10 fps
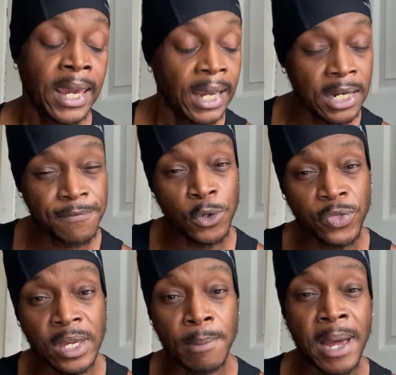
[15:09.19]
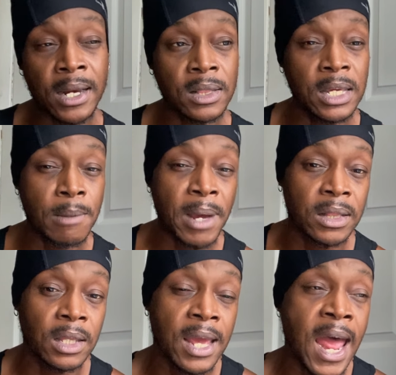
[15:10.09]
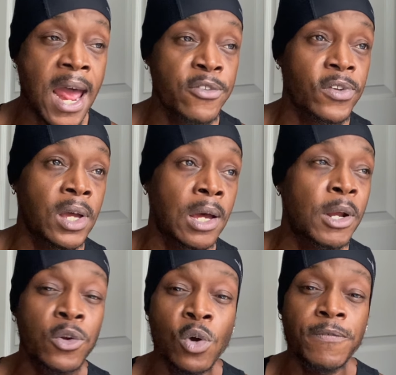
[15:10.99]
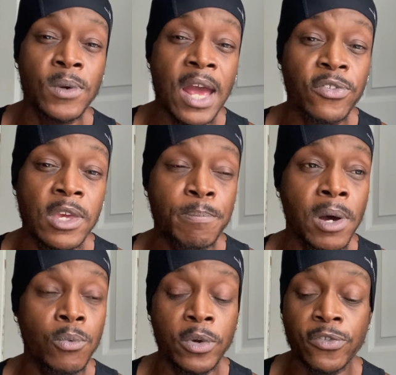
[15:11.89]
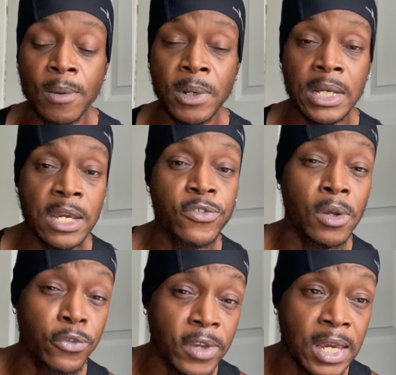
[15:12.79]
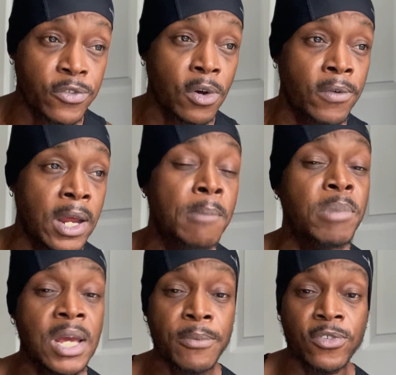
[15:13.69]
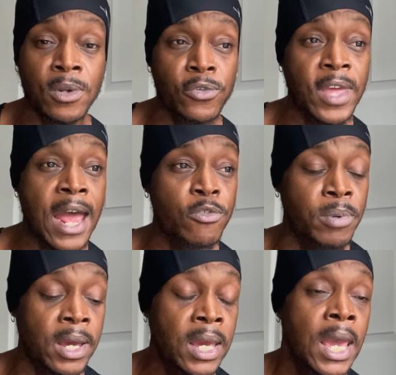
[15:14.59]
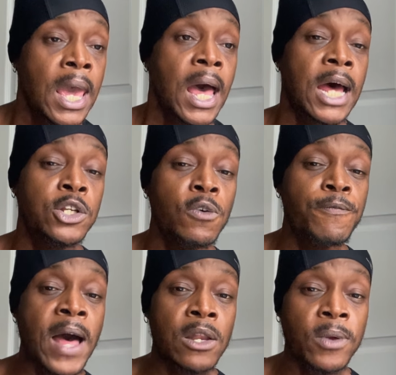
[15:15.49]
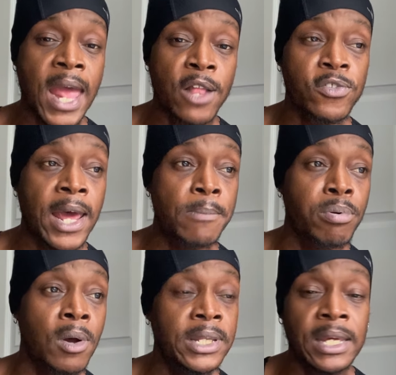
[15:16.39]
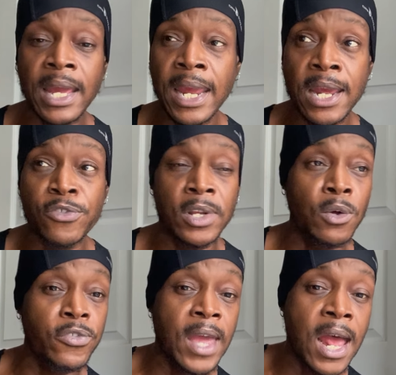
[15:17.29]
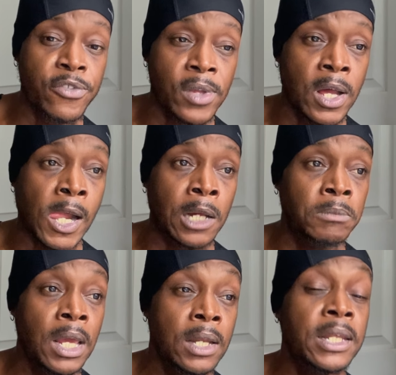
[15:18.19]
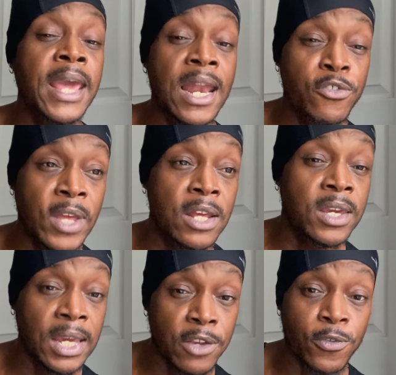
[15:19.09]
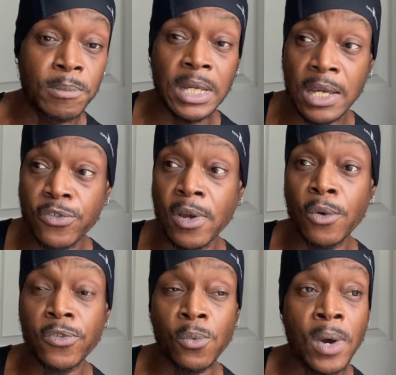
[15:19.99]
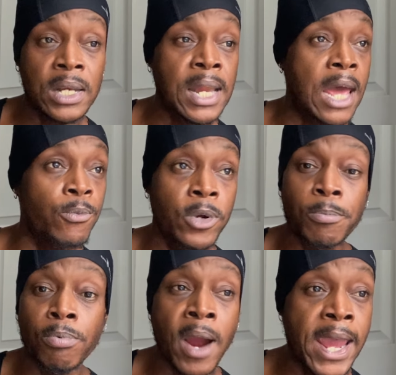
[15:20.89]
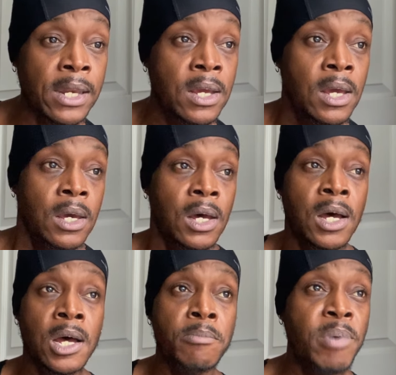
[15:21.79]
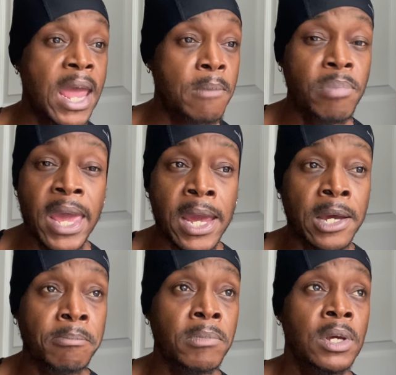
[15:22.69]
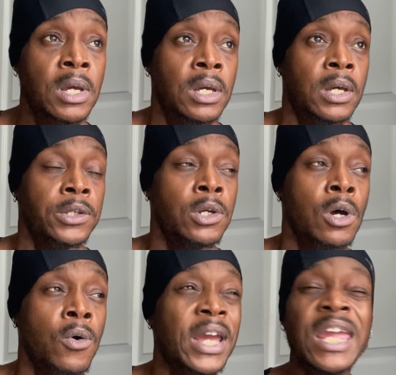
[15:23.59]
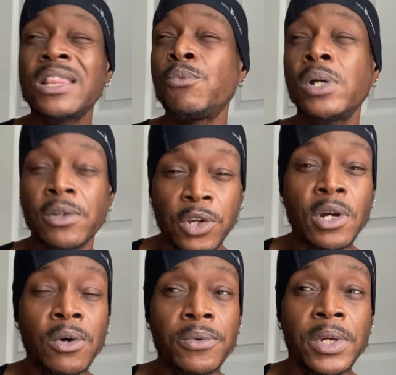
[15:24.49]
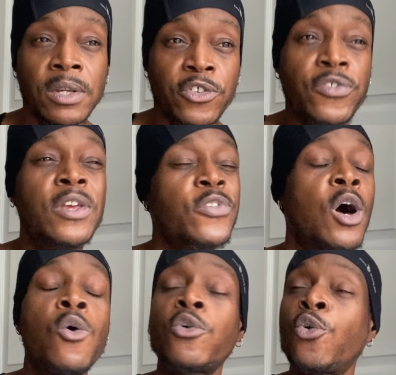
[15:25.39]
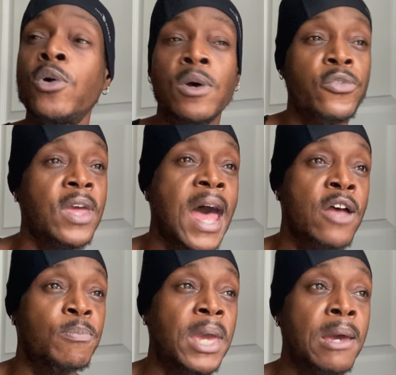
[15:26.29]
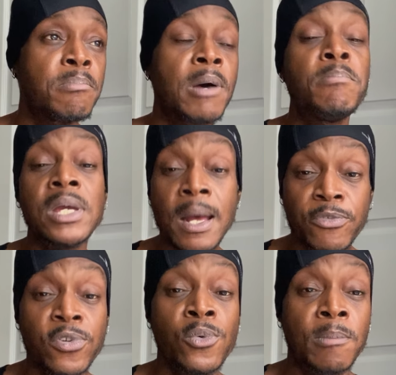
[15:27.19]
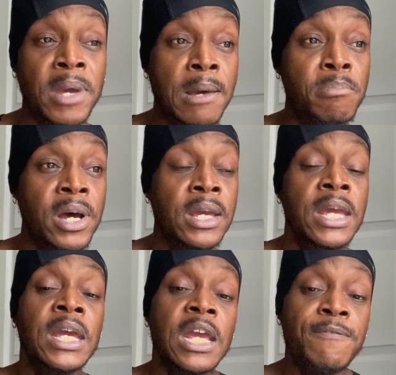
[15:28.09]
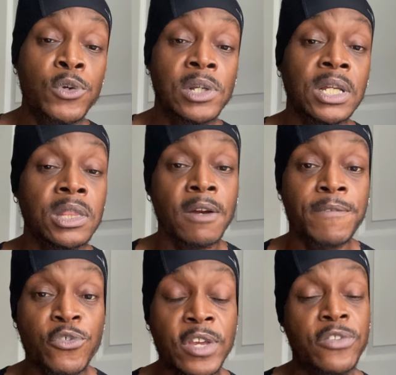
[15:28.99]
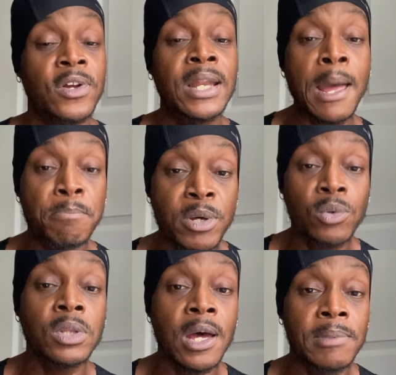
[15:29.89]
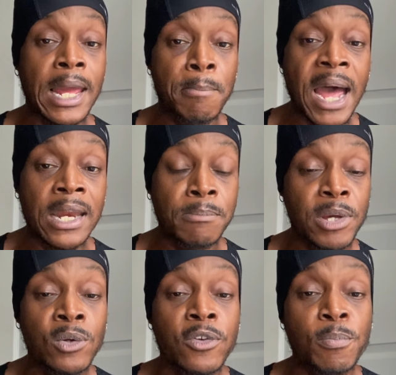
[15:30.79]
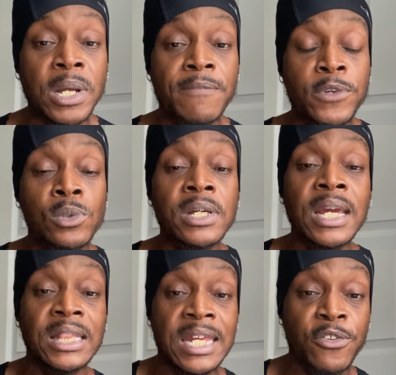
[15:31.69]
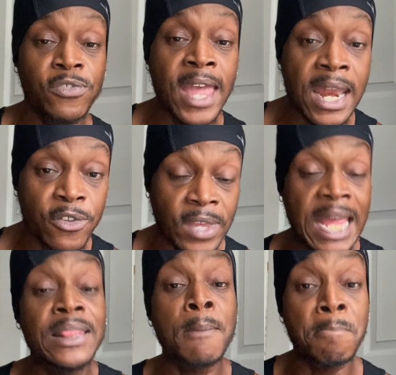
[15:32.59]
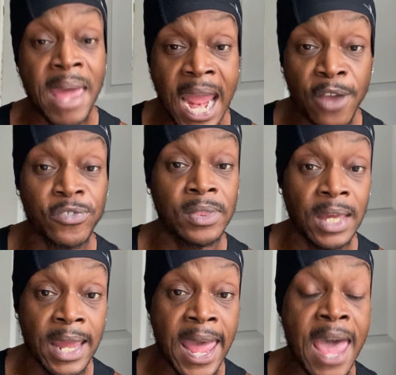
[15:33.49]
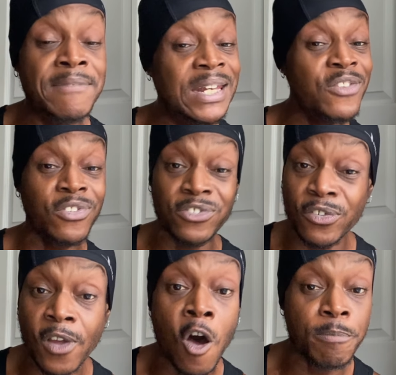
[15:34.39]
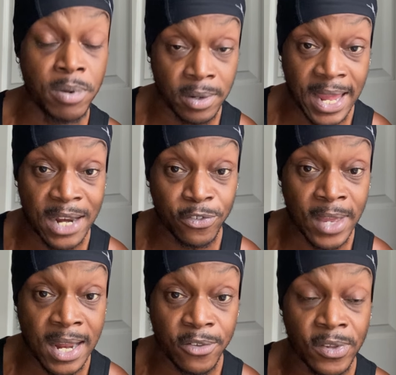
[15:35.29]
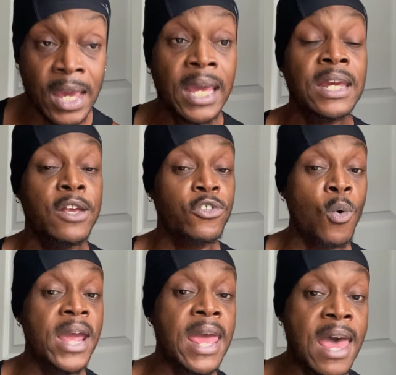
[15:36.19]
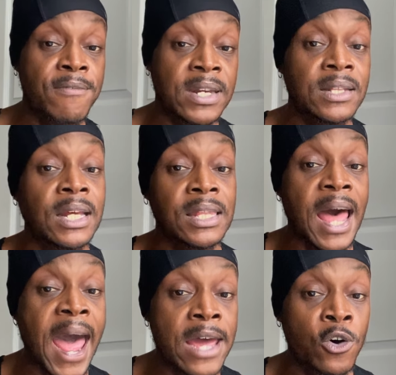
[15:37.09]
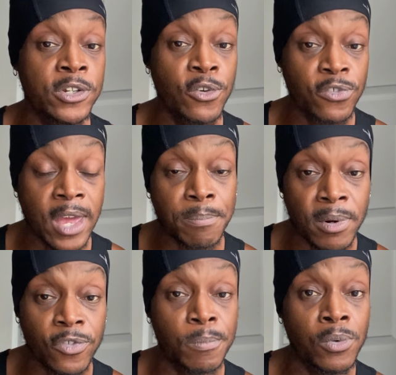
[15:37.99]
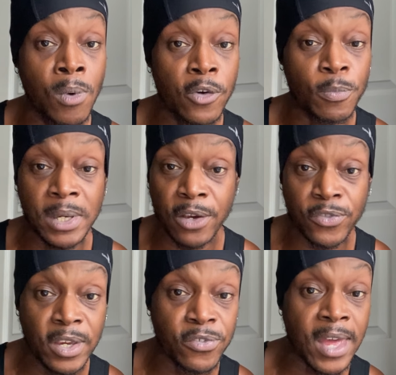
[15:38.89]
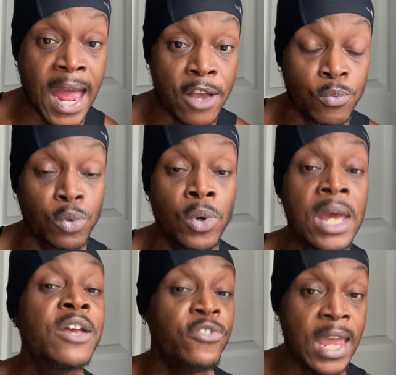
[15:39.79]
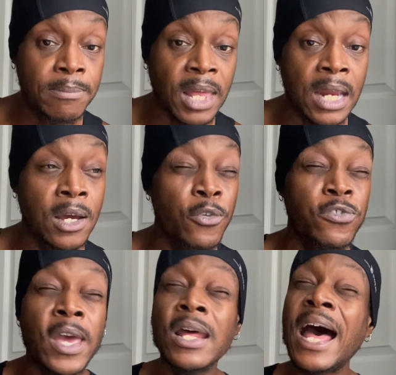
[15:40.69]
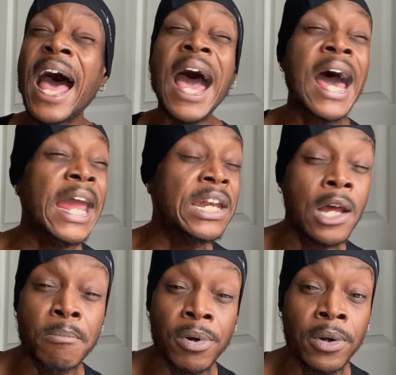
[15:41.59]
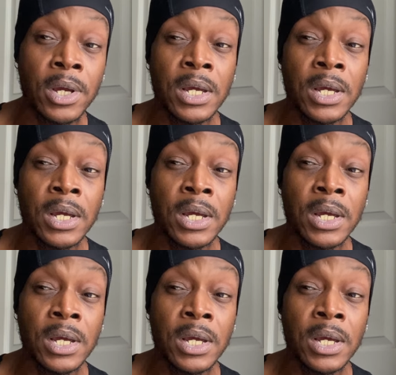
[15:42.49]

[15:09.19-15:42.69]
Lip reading: And if you think about it, think about the guys, I don't know if you guys keep up with some of the East Coast Kings over there, and big ups to those guys, but I do follow cats like Brawley Gaines and those guys, the calisthenic kings from the East Coast or whatnot, Rip Wright, Bam Bam, you know, I can't, well, you know, just it's a whole crew of those guys, man, but big ups to them, man. But if you look at their physiques, they're not built up like bodybuilders, but if you look at the aesthetics and the mass that they have, and this is just off pure calisthenics, it's quite evident that the IOU set principle works, because these guys will, same thing, they'll set a high number.